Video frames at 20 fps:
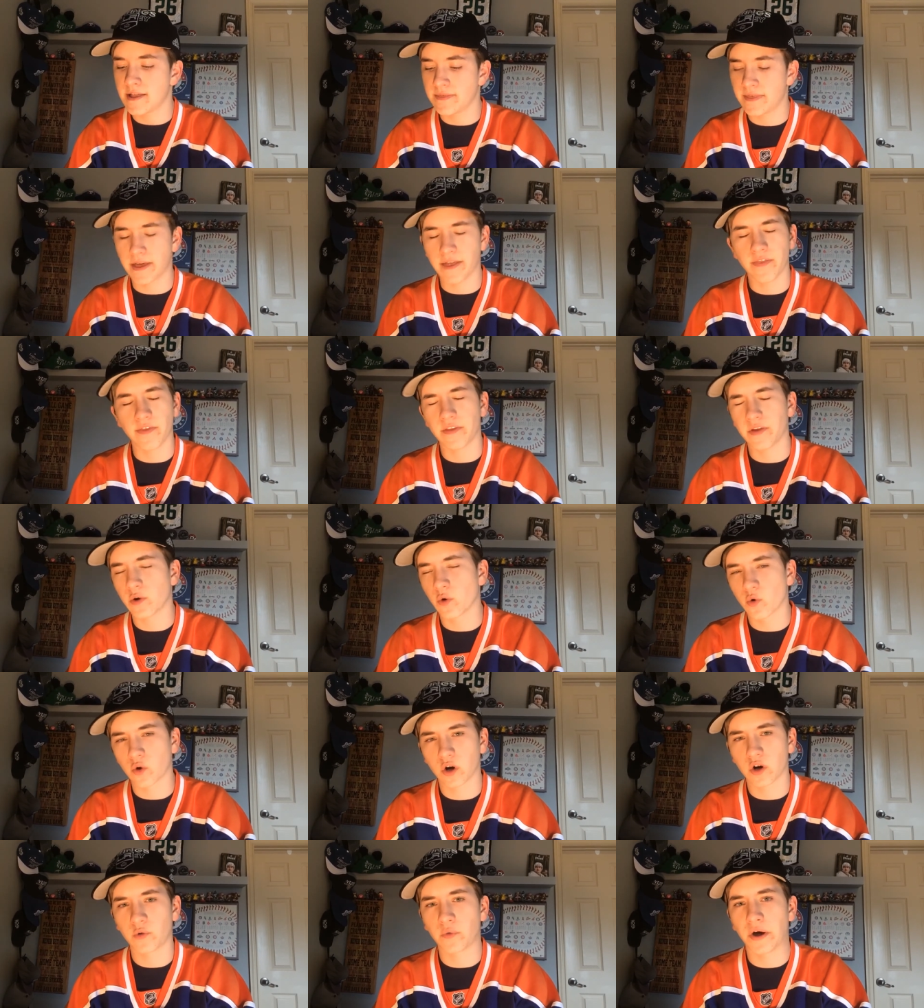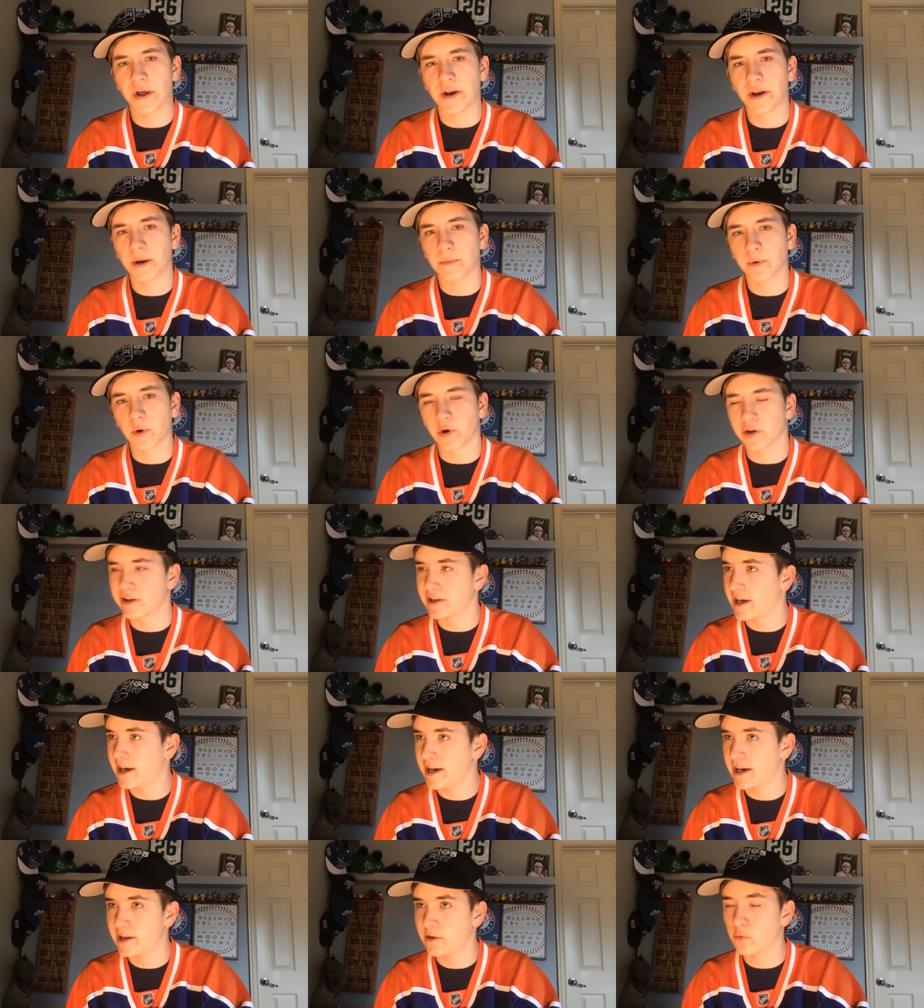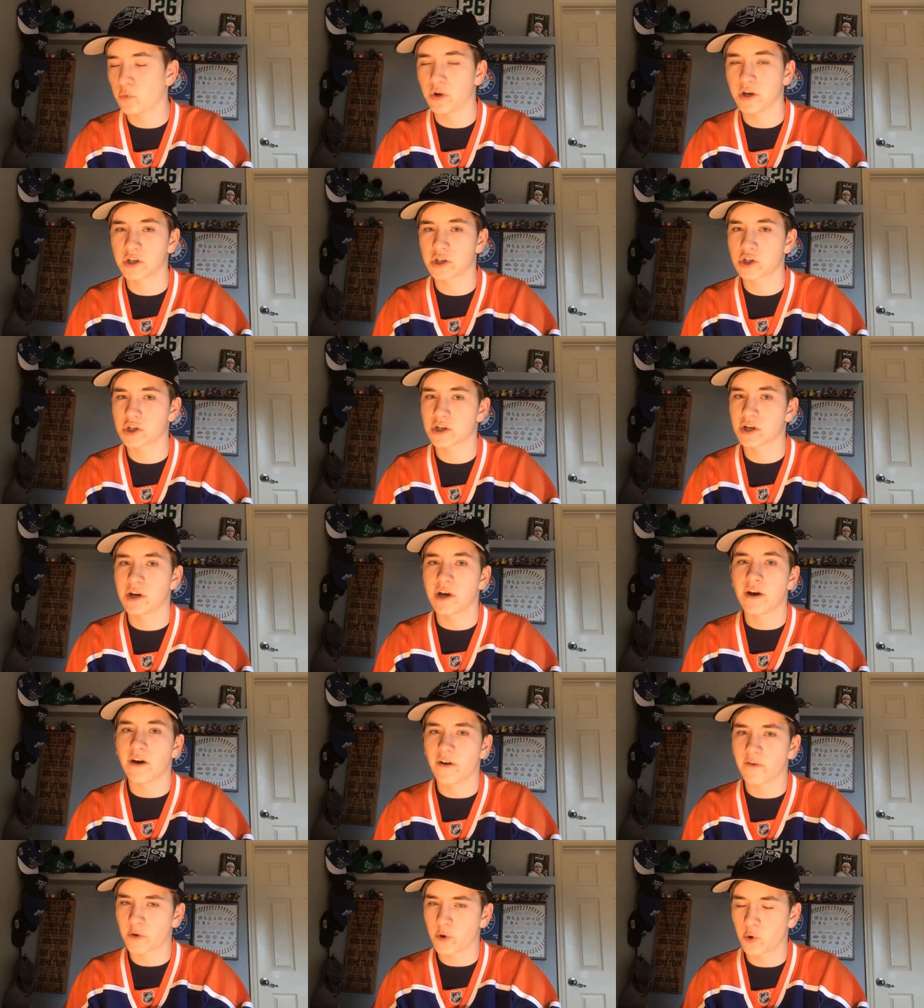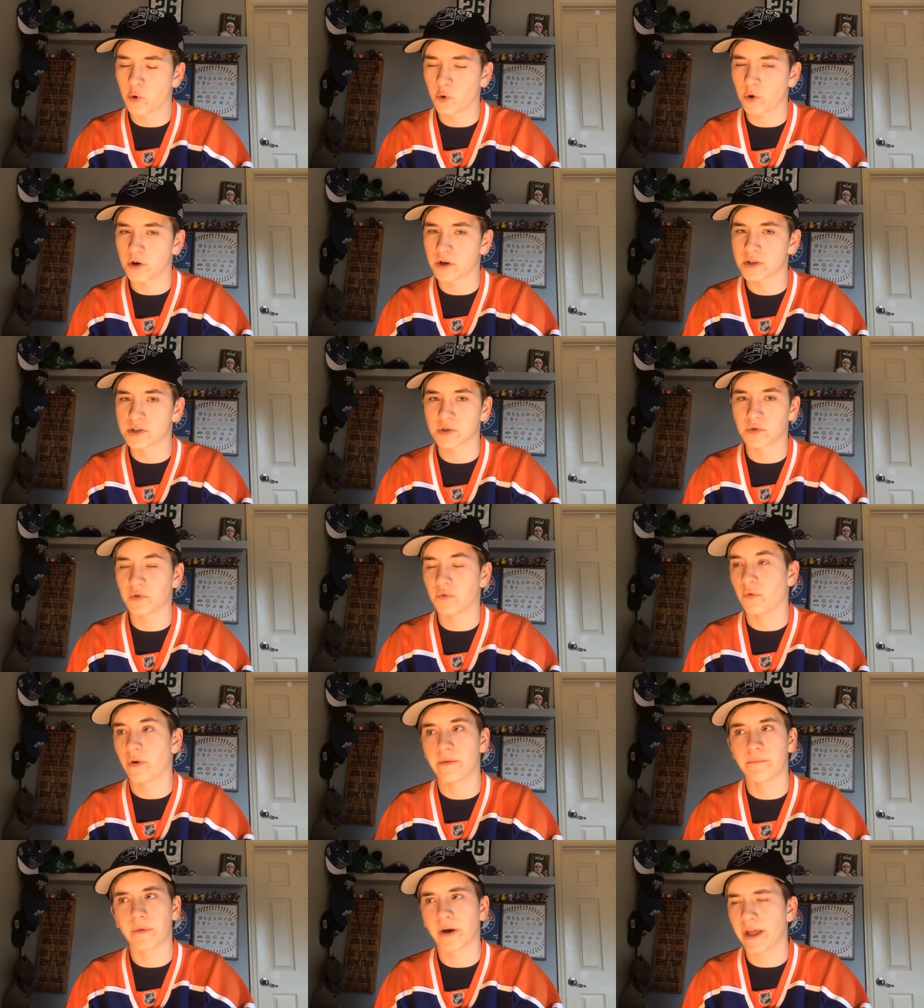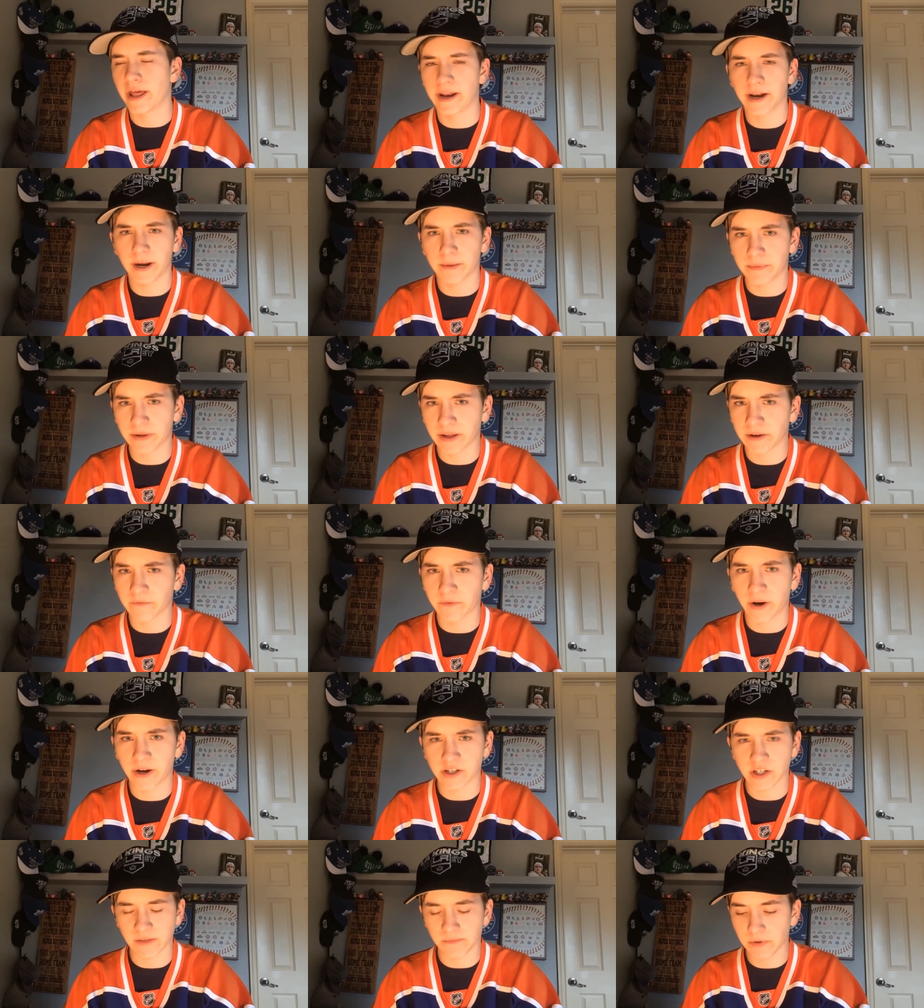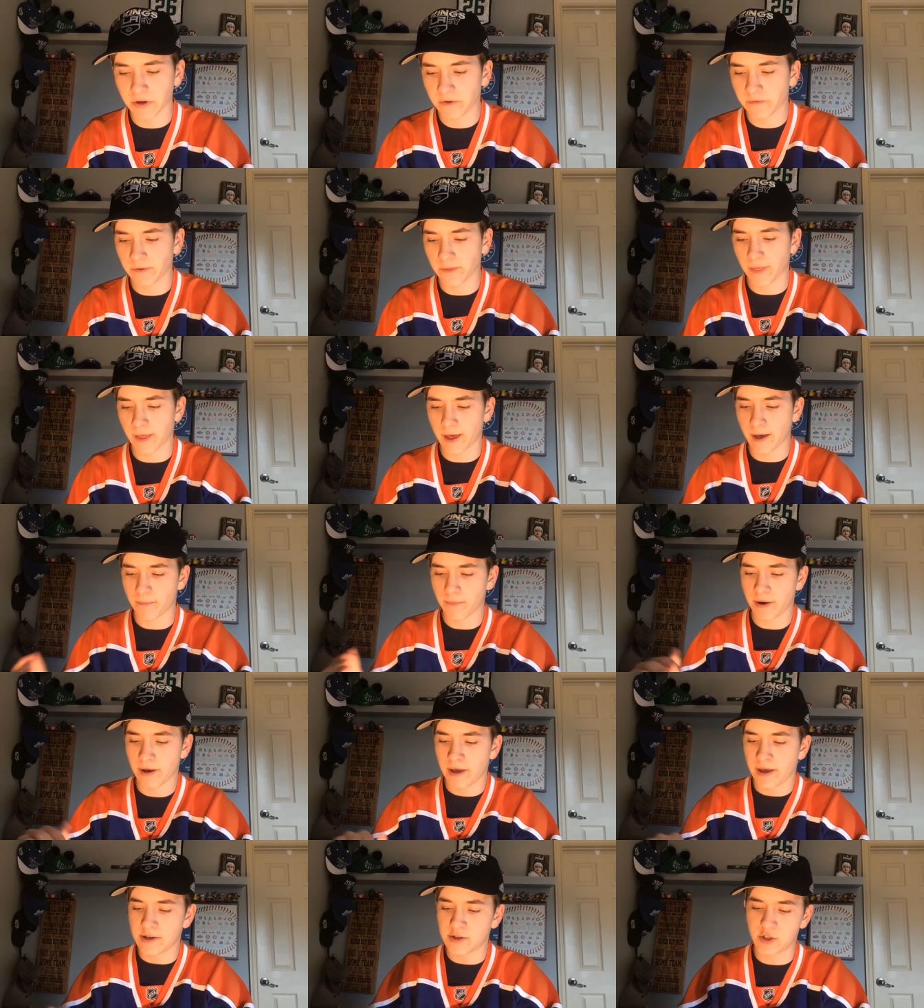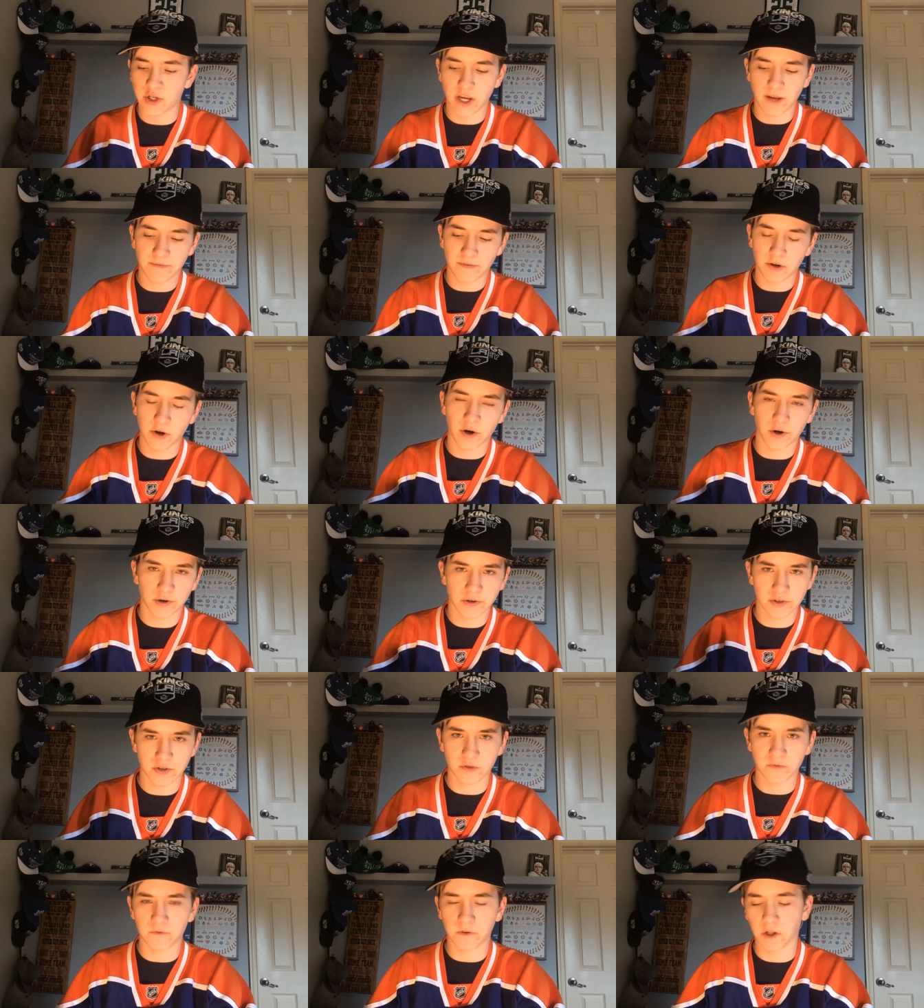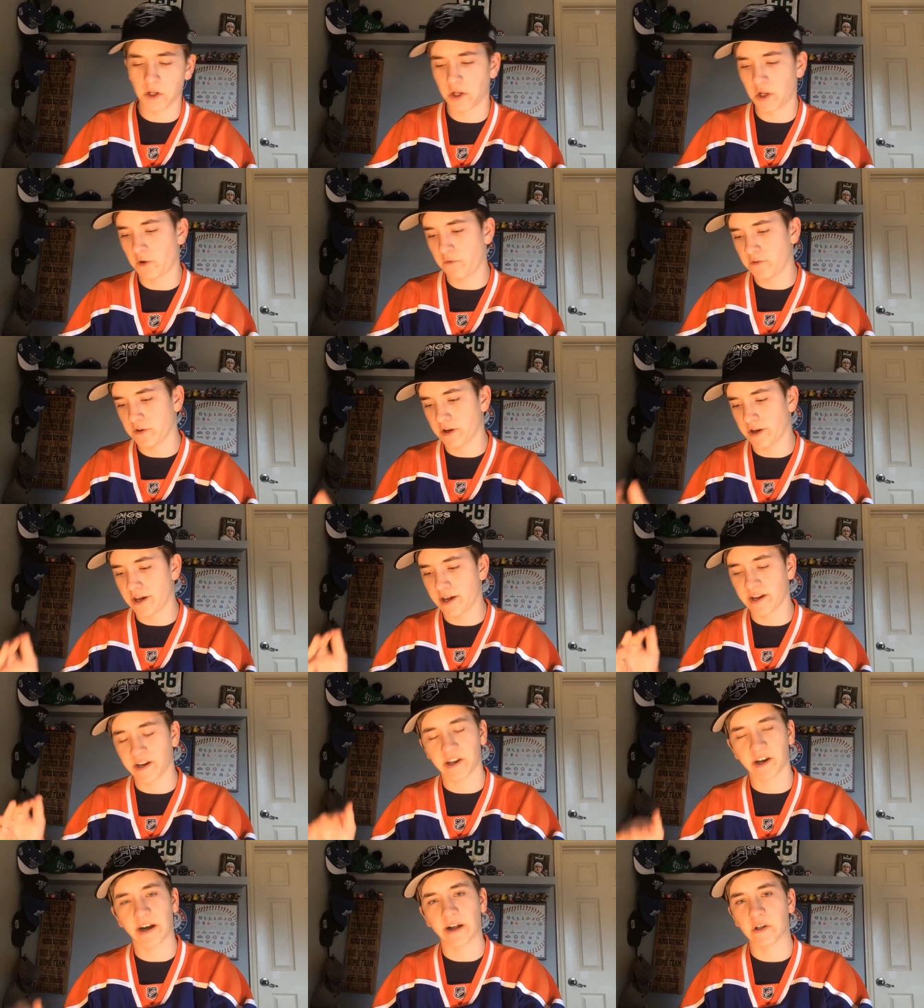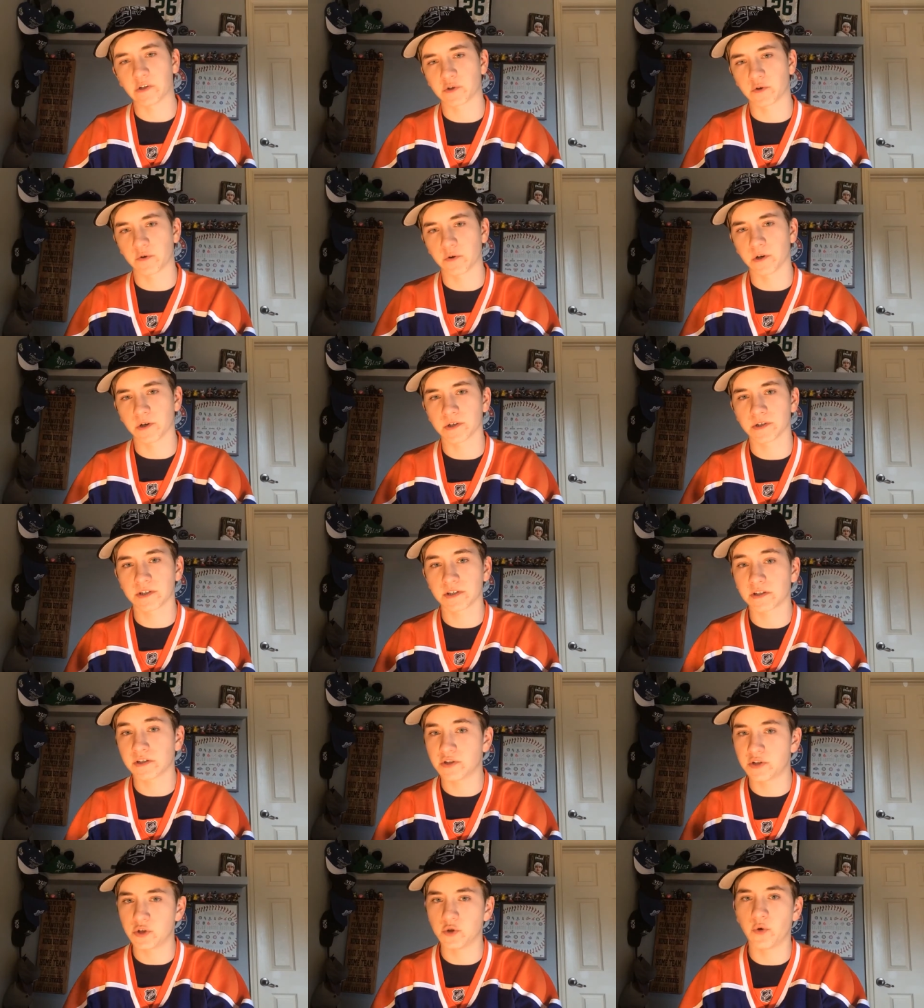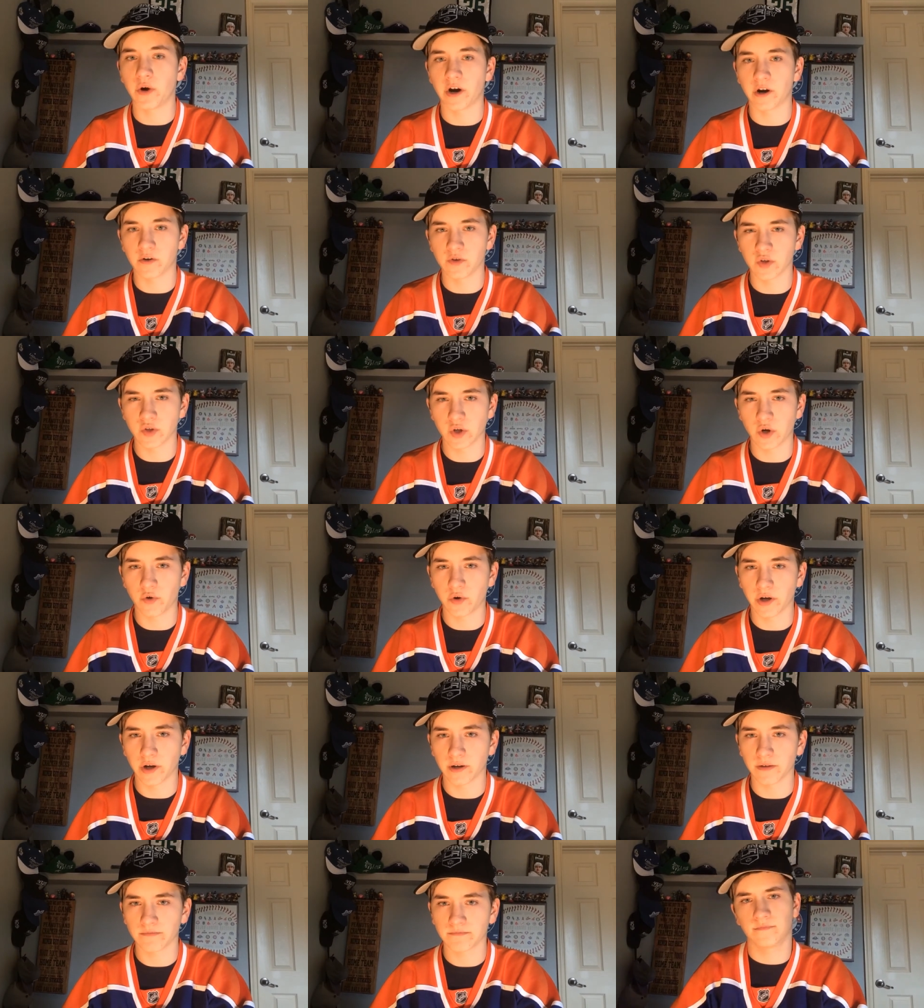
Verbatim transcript: Then the order ended up going Kane, which, of course, ended up being a franchise player for them, JVR to Philadelphia, and Kyle Turris to Arizona.